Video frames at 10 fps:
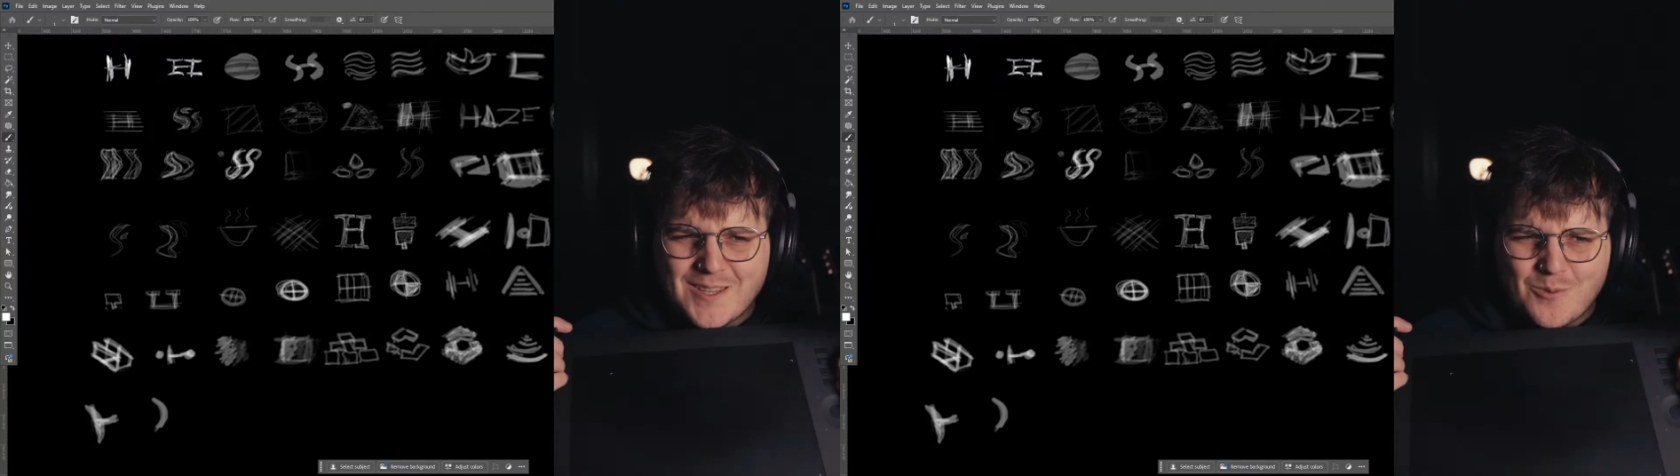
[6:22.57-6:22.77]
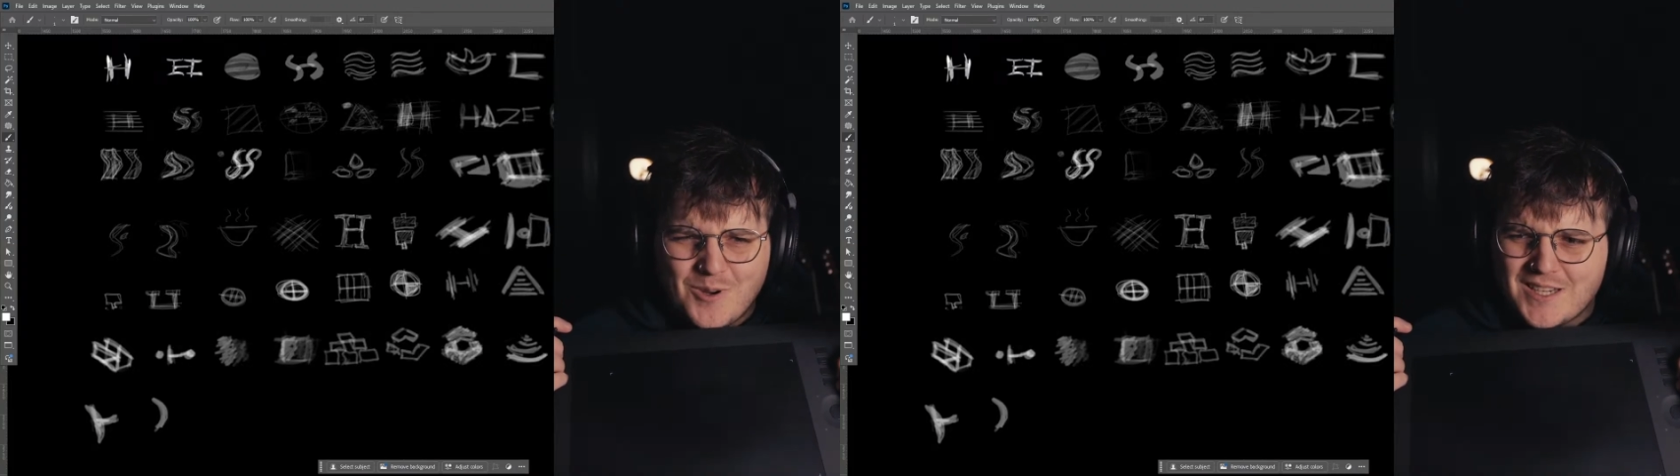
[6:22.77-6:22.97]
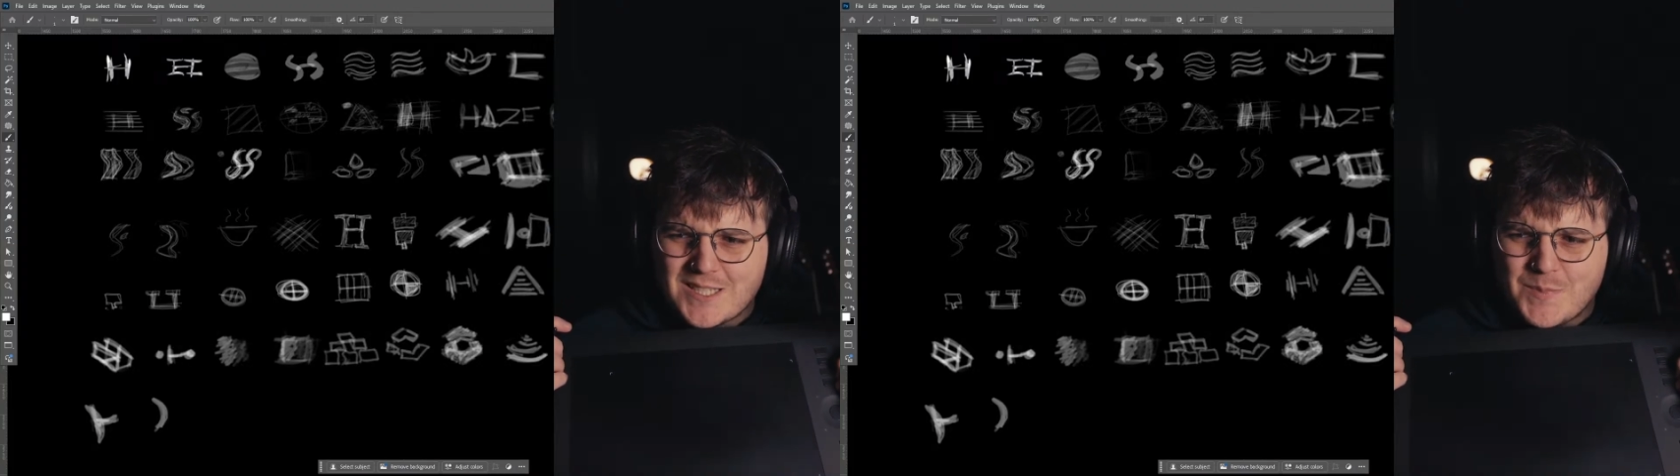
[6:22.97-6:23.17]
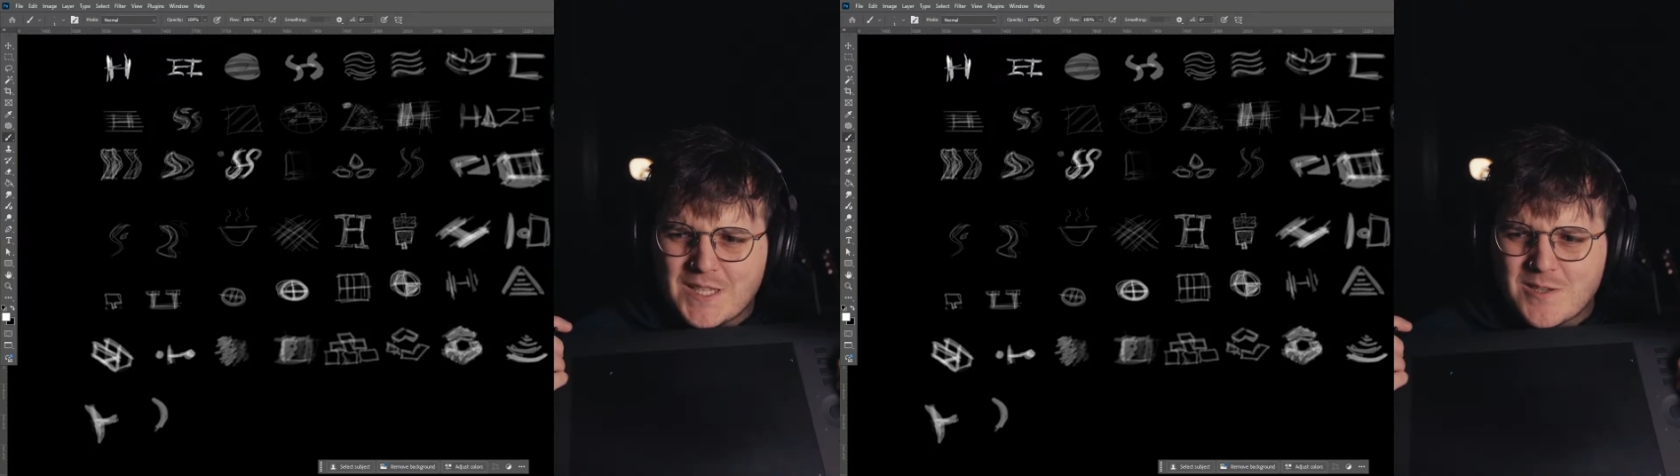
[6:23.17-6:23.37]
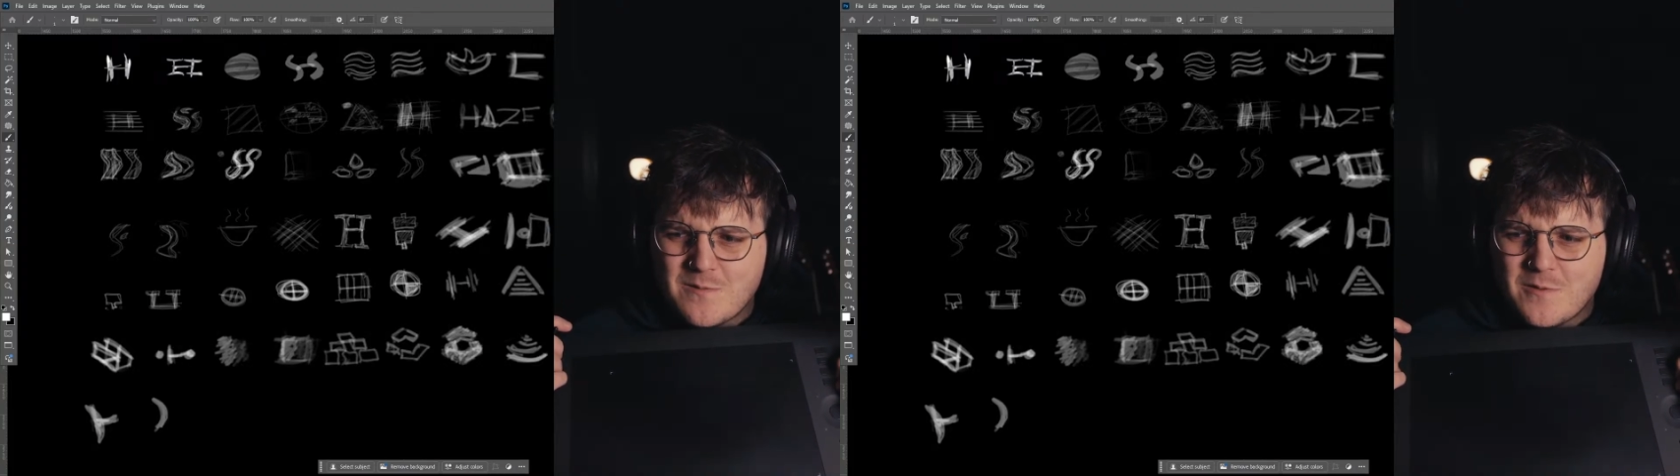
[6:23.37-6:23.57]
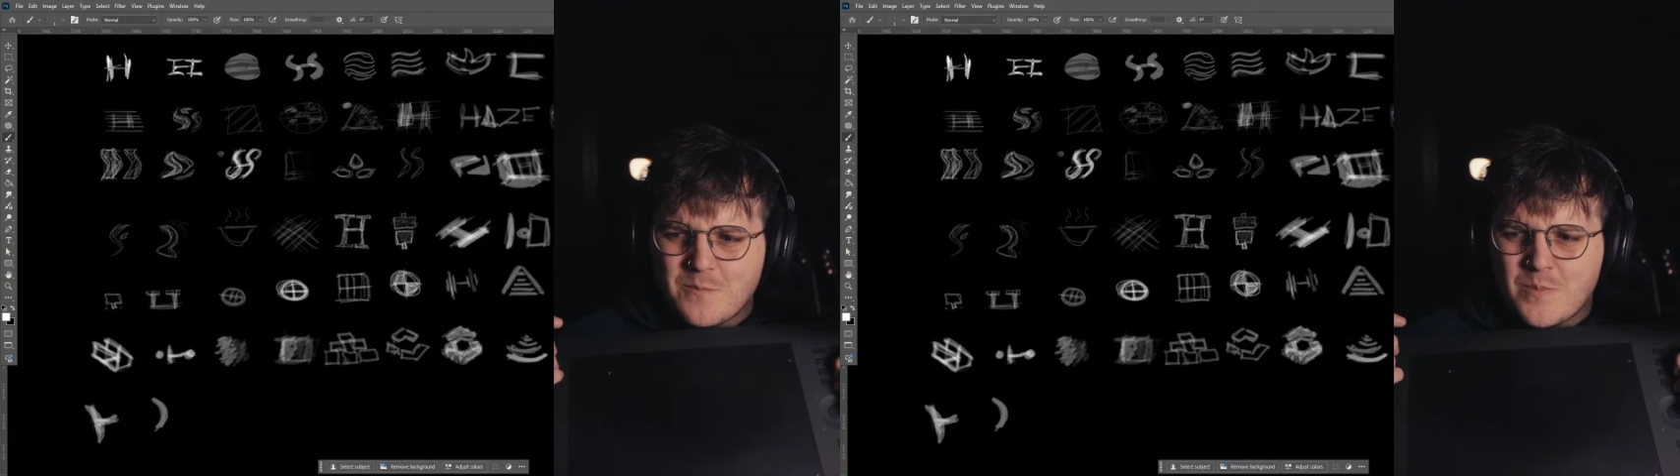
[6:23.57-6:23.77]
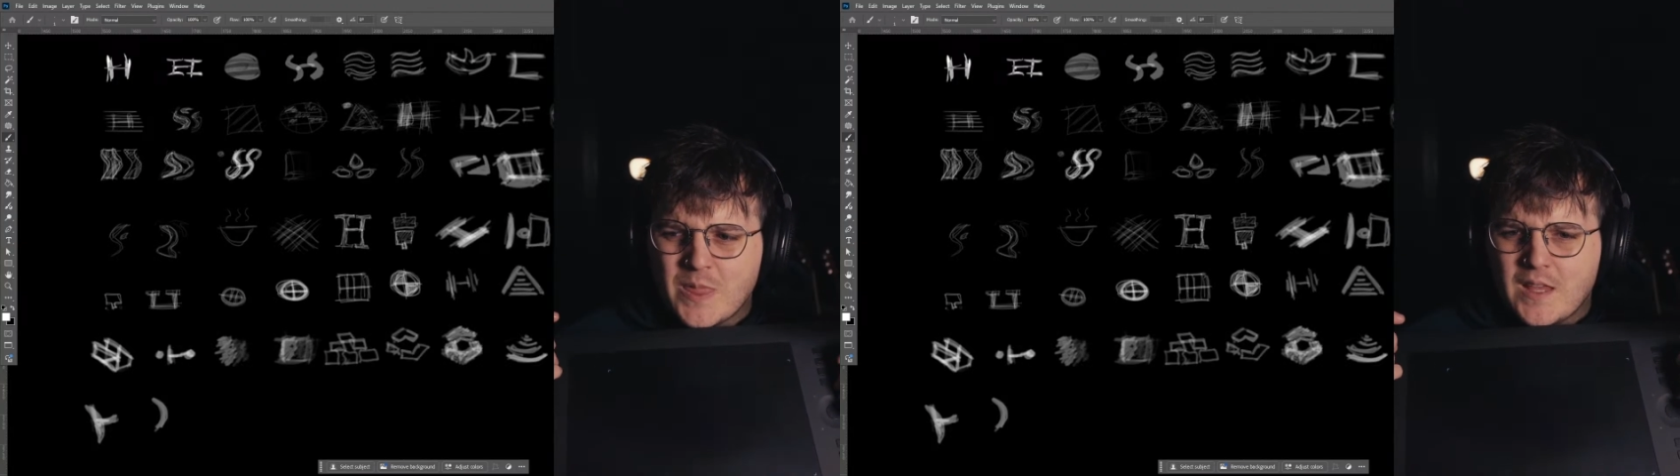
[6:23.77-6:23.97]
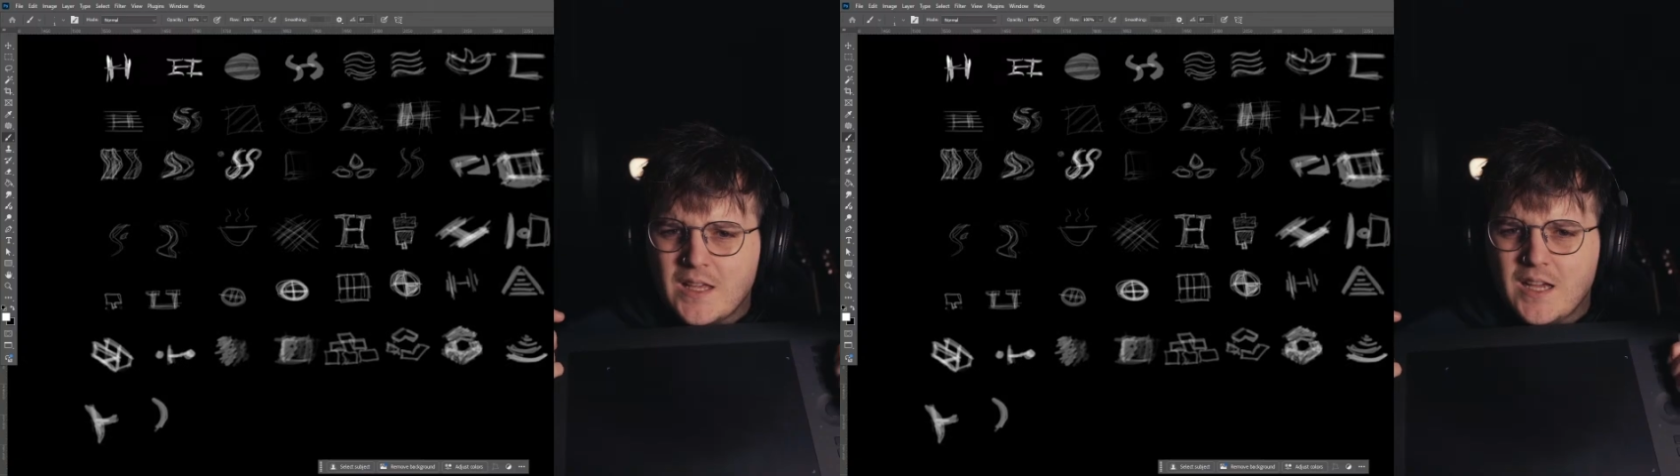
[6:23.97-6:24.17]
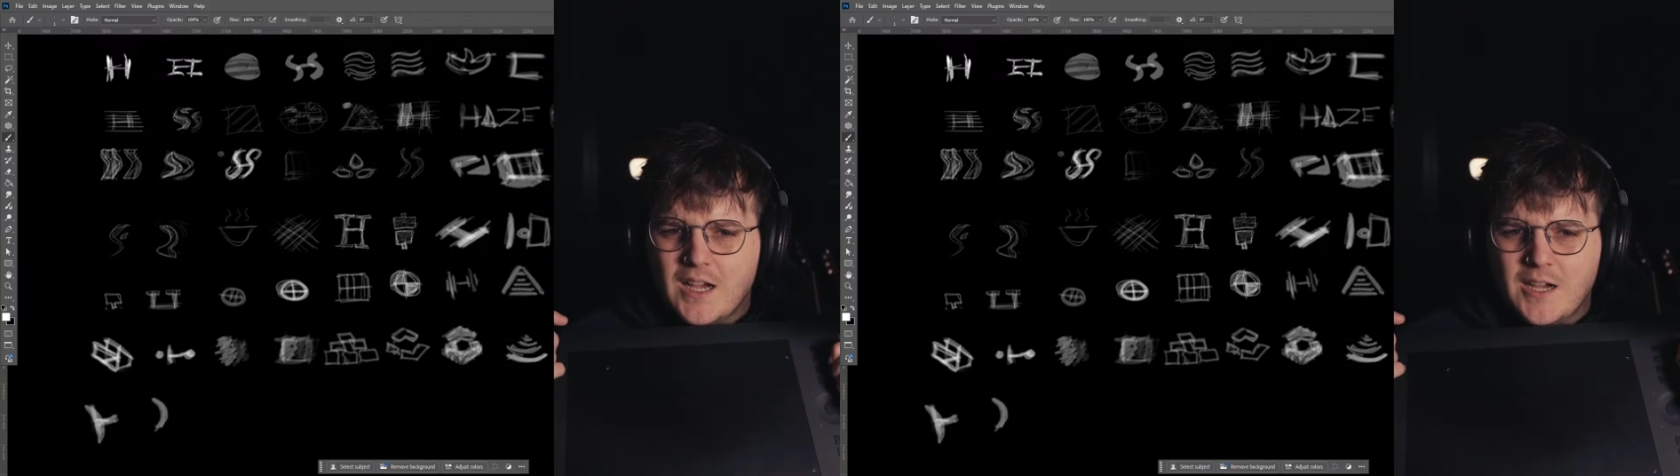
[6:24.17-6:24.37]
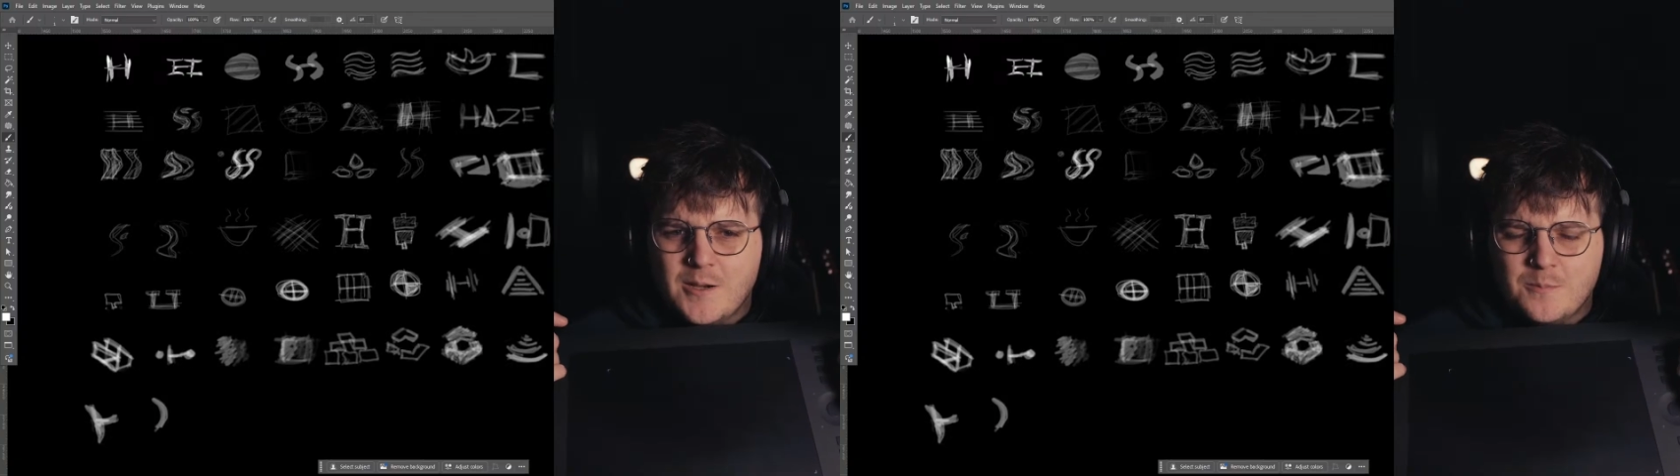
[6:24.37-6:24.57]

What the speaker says: quite expensive. A